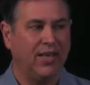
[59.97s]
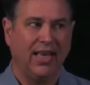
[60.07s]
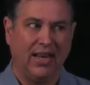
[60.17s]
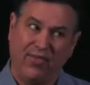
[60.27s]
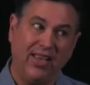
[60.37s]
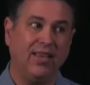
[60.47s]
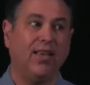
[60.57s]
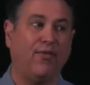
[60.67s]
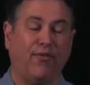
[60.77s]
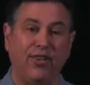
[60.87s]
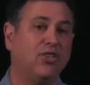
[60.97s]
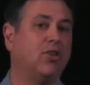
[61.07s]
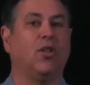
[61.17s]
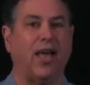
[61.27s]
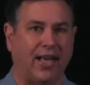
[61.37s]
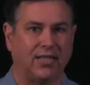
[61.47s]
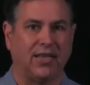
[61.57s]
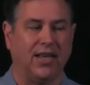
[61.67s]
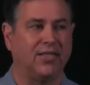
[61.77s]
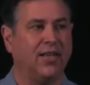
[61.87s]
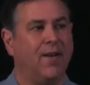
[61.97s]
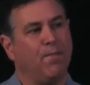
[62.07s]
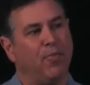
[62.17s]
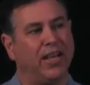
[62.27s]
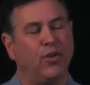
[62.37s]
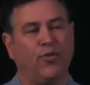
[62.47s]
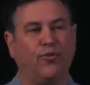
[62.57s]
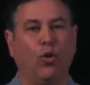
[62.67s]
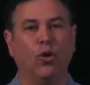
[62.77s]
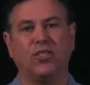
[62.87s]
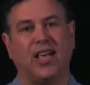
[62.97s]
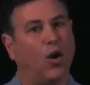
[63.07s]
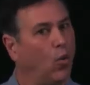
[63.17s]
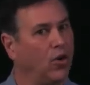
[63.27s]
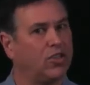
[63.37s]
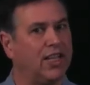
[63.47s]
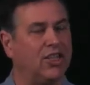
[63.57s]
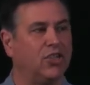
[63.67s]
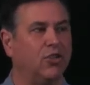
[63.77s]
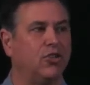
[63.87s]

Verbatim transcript: And if they can get physical access, they could force that workstation or